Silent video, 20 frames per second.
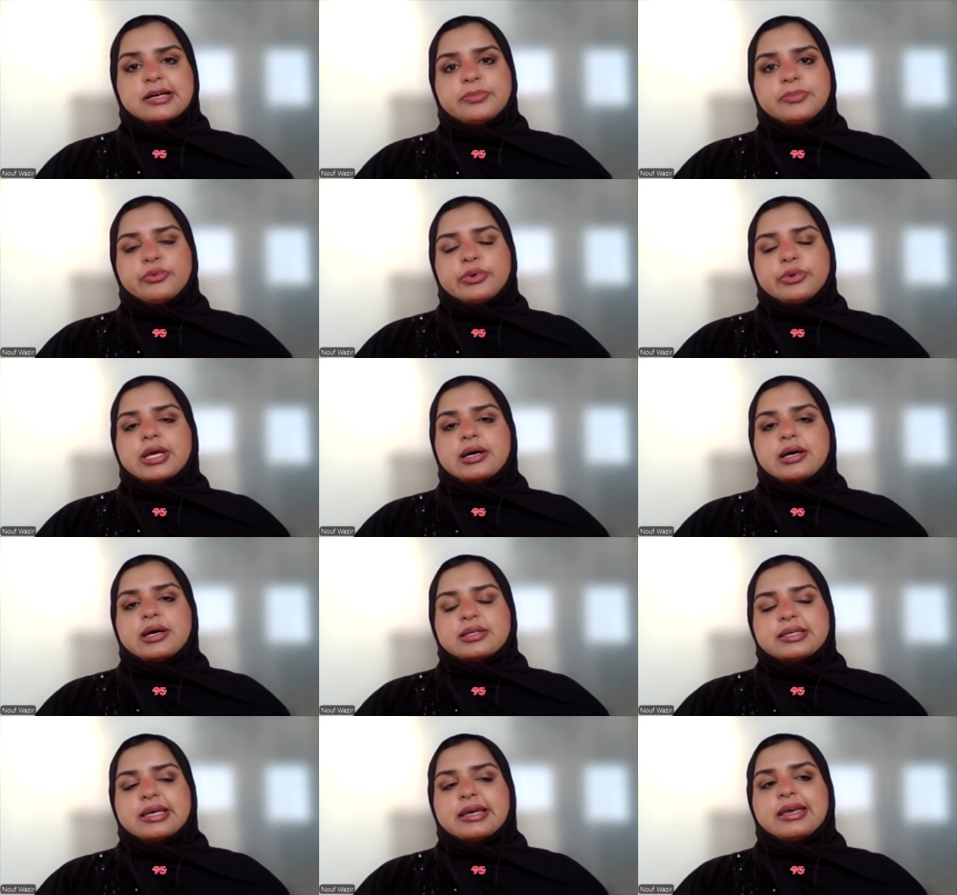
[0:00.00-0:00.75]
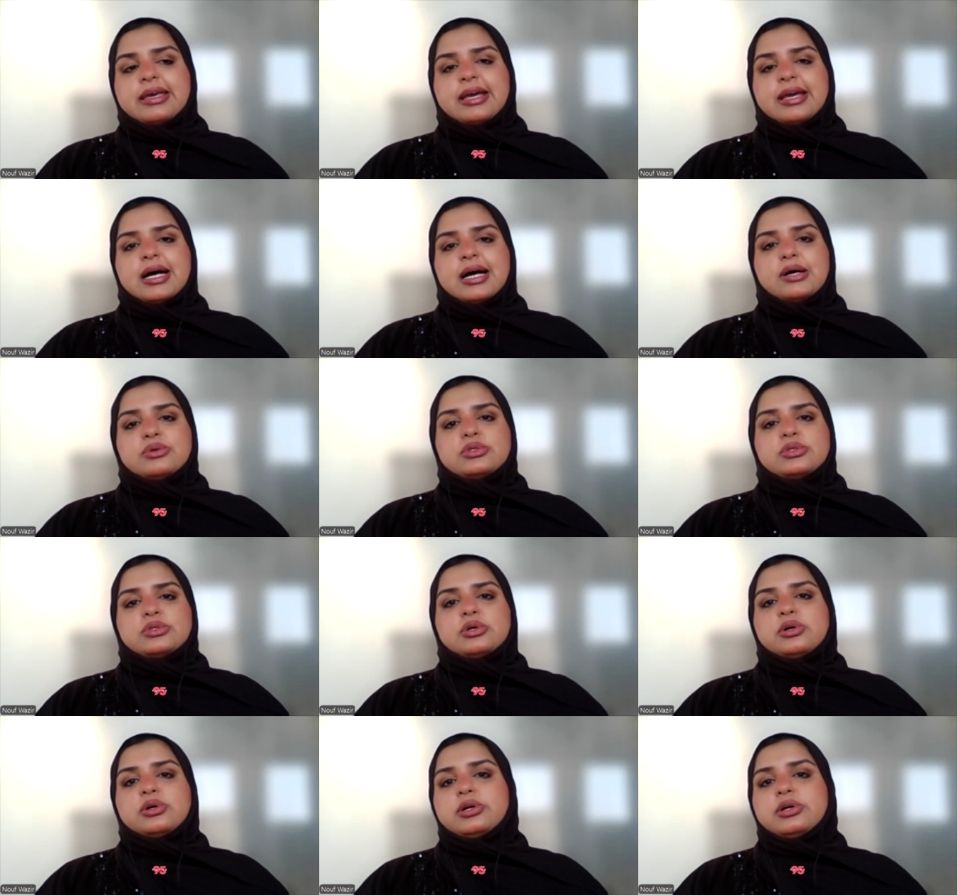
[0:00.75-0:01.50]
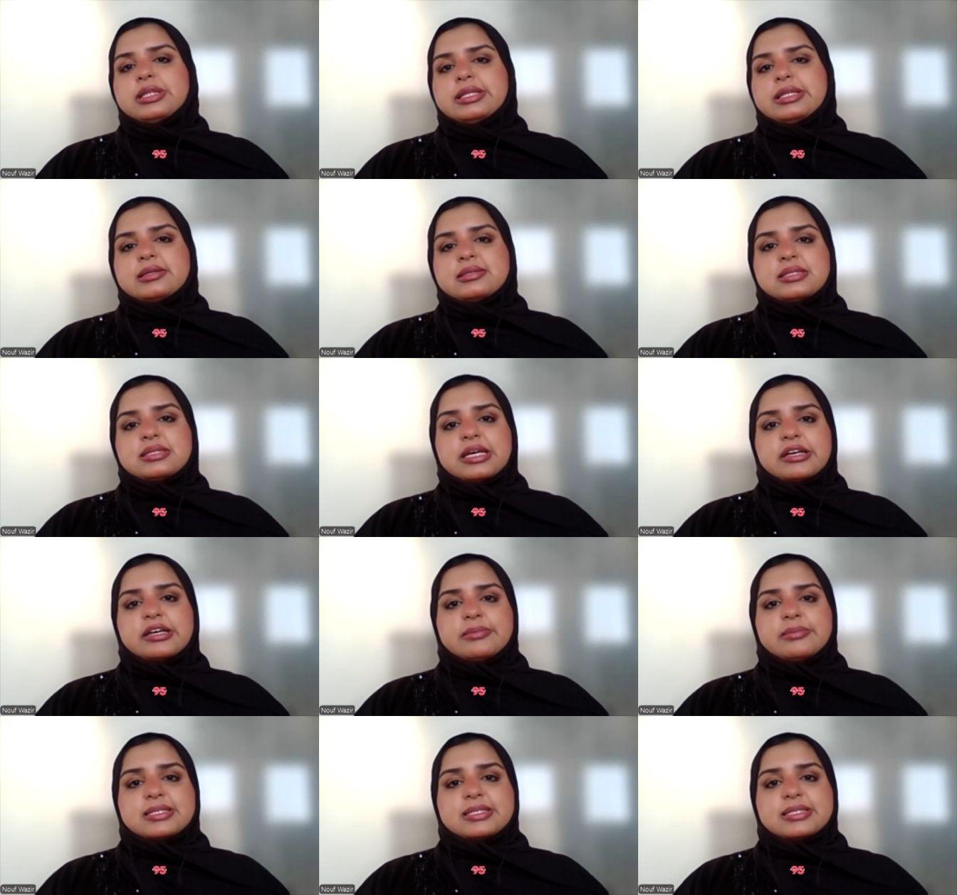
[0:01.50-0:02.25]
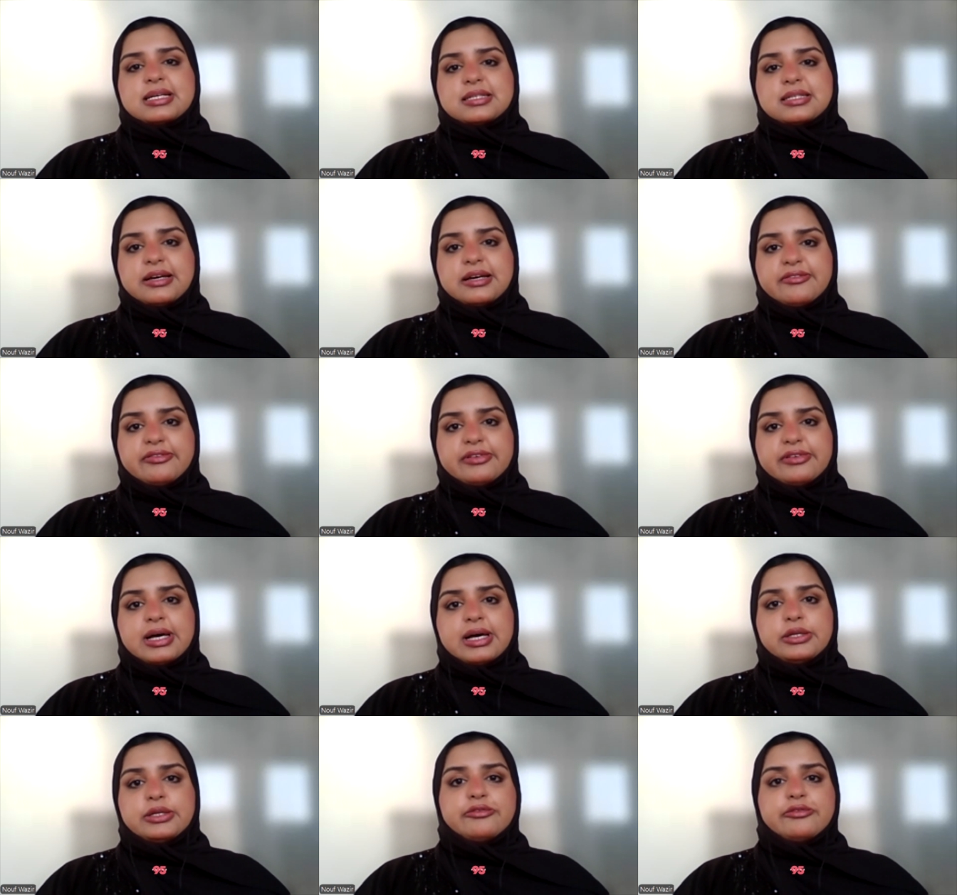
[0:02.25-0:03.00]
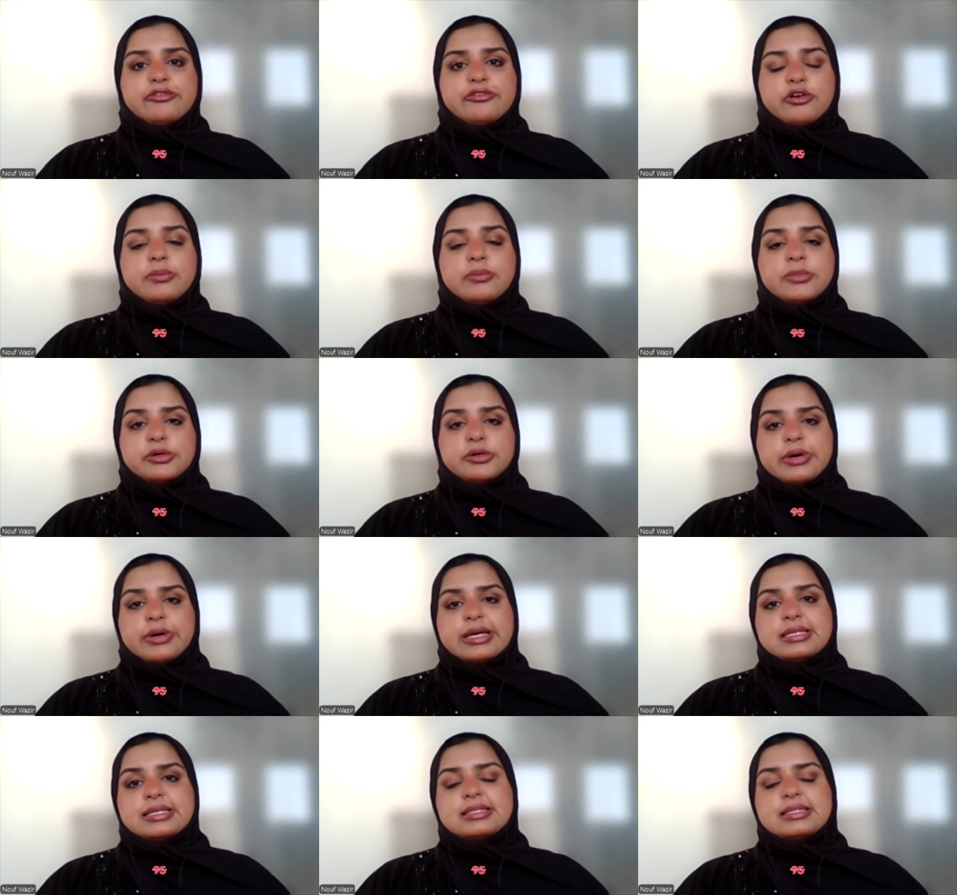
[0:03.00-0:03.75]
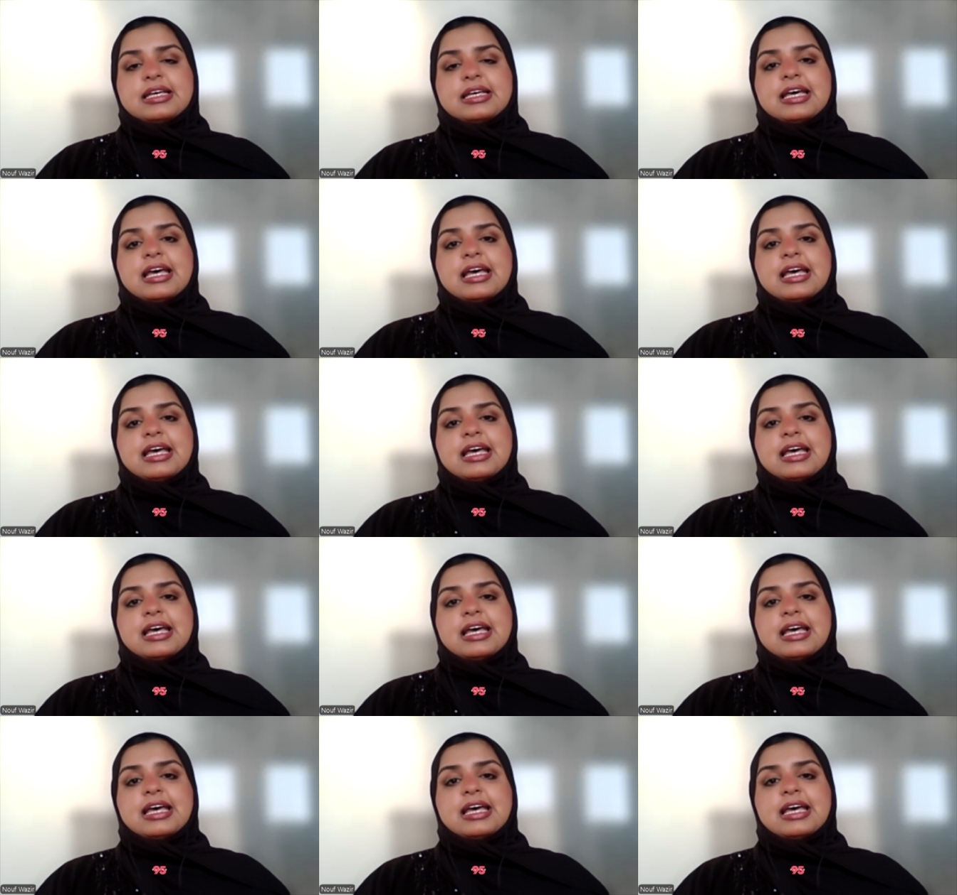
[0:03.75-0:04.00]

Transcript: We are taking out all the recyclables that have value from the waste.